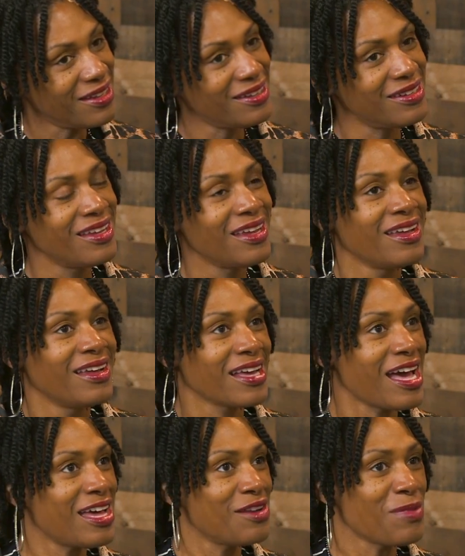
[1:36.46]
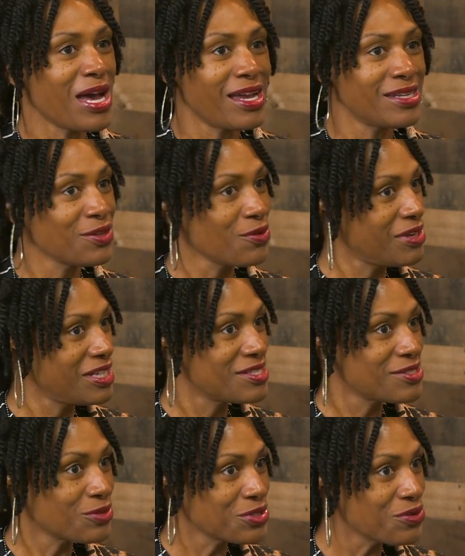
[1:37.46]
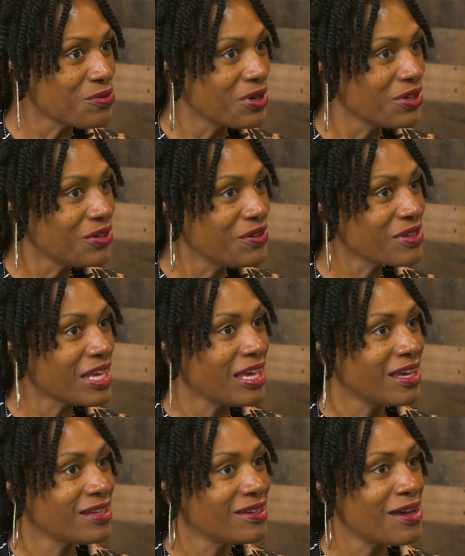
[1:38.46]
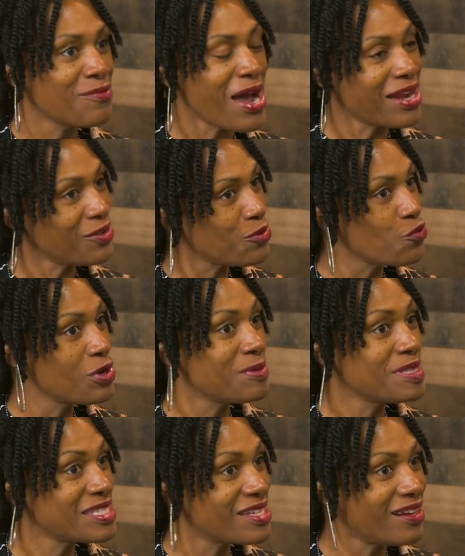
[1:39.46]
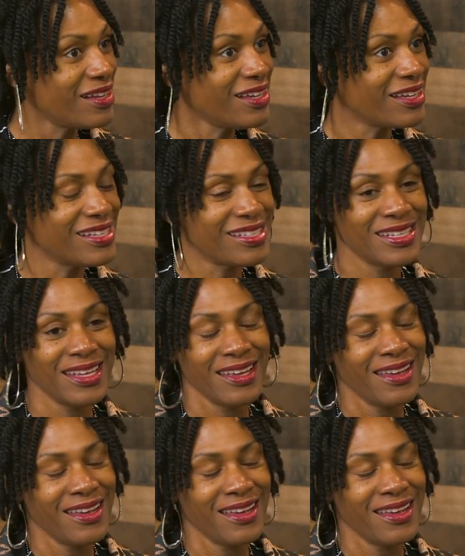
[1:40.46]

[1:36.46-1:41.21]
And got my degree in social work and a minor in women's study. And